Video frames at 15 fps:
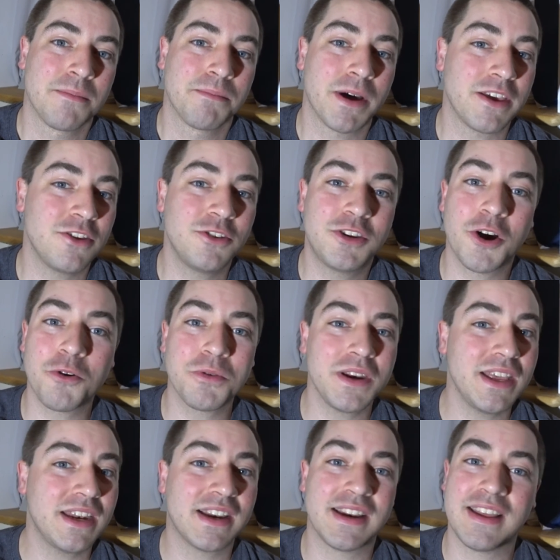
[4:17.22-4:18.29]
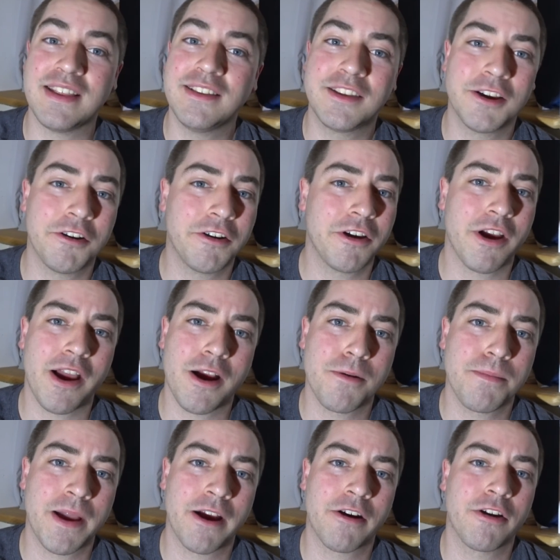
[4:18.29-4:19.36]
But you don't need an interior air
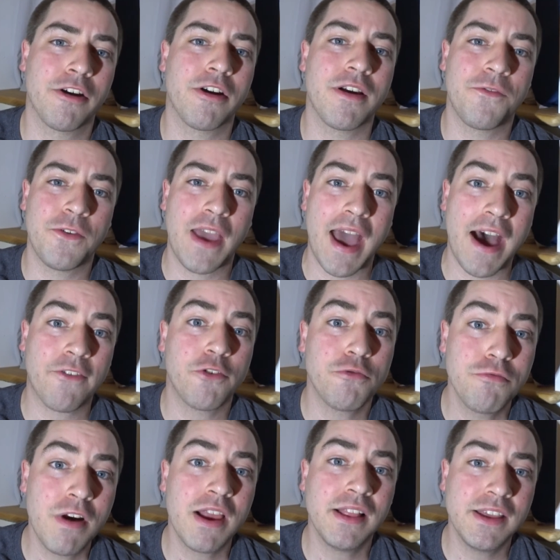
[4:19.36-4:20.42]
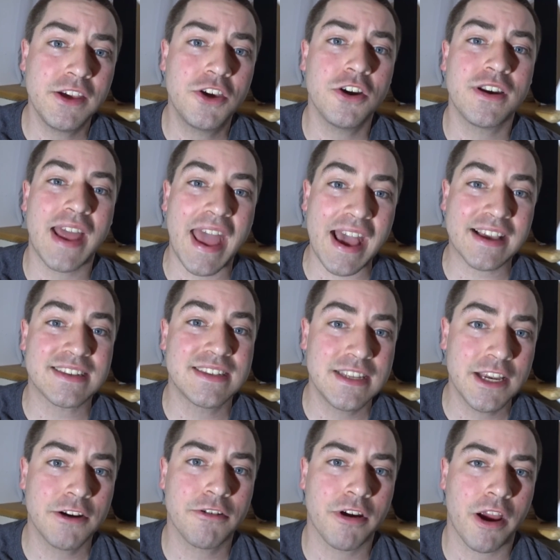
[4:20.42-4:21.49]
barrier if you have a really good
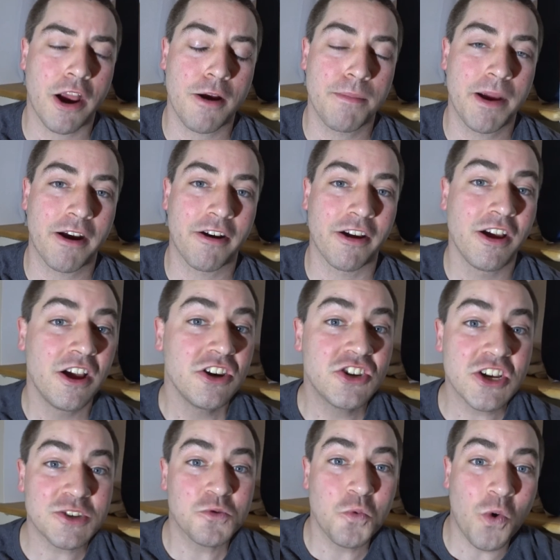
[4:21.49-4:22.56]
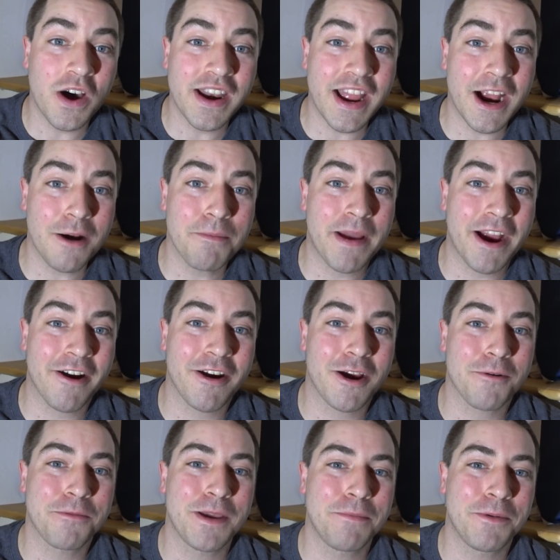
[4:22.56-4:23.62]
exterior air barrier. Just one air
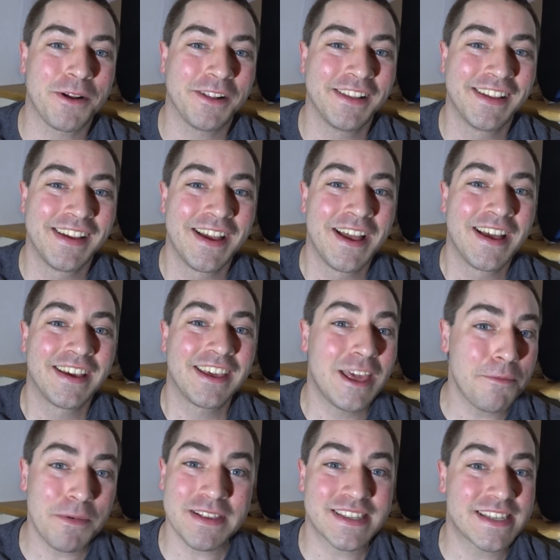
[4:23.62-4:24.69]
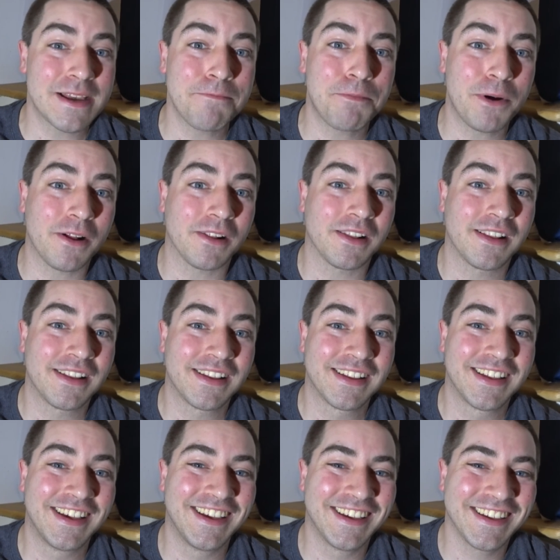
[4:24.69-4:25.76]
barrier, people. Keep it simple.
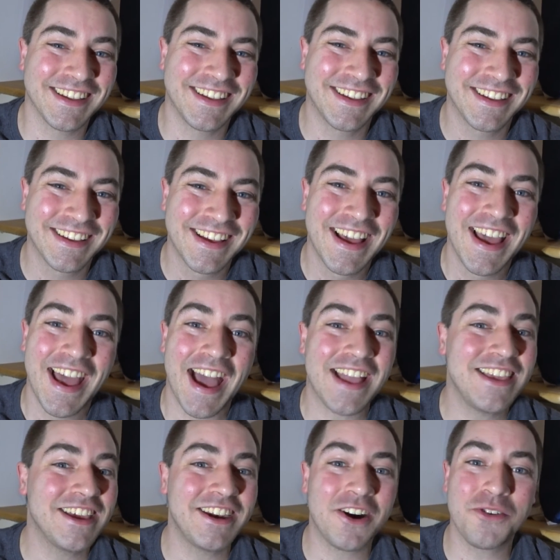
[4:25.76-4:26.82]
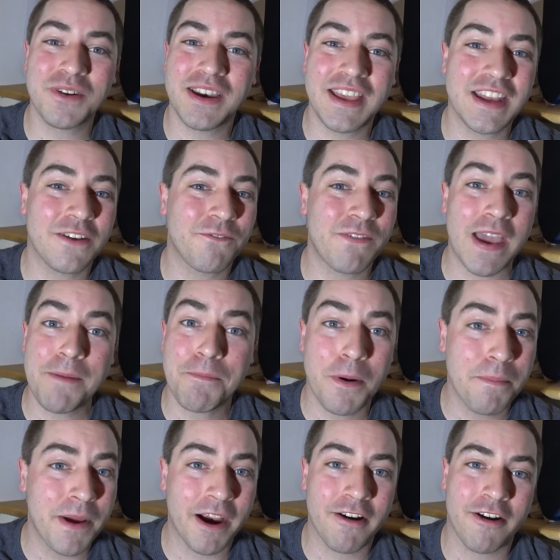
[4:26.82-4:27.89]
And you don't need a
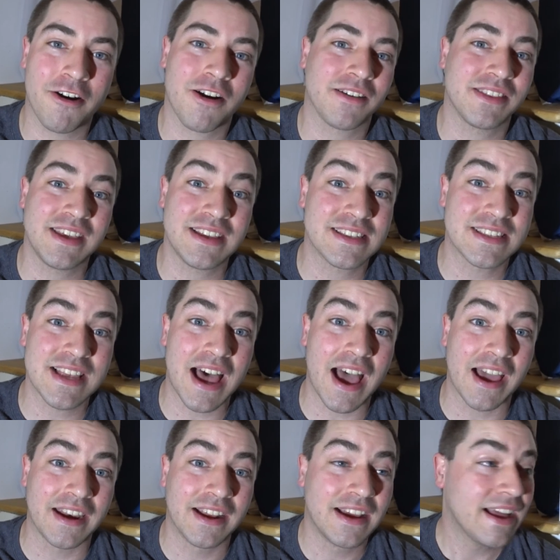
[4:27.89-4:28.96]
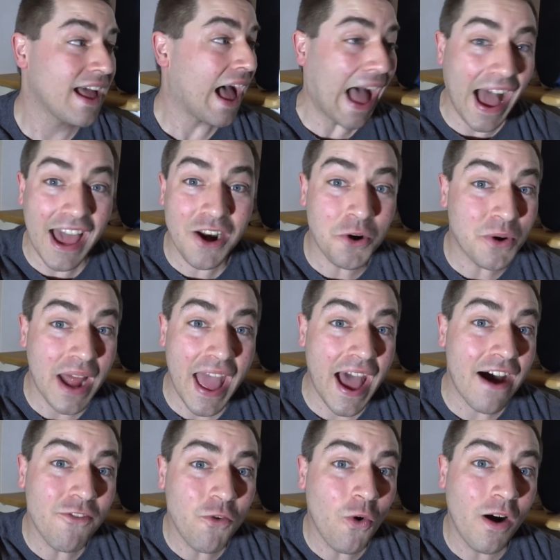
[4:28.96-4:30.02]
vapor barrier on the inside. I don't
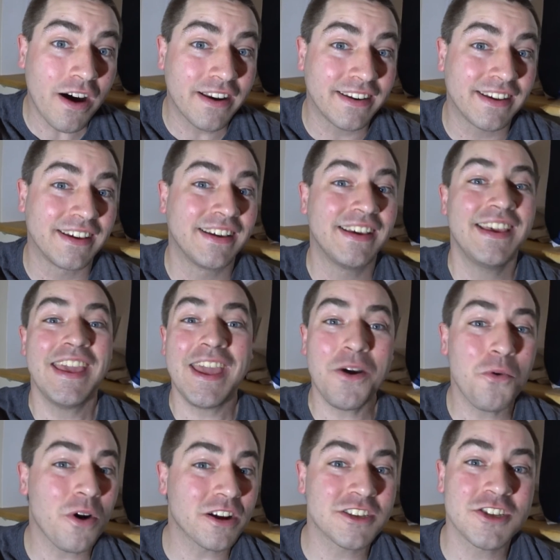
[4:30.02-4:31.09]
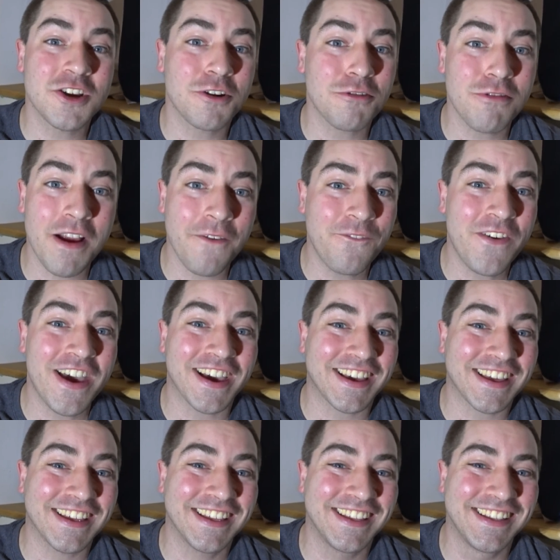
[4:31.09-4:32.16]
have one. It works terrific.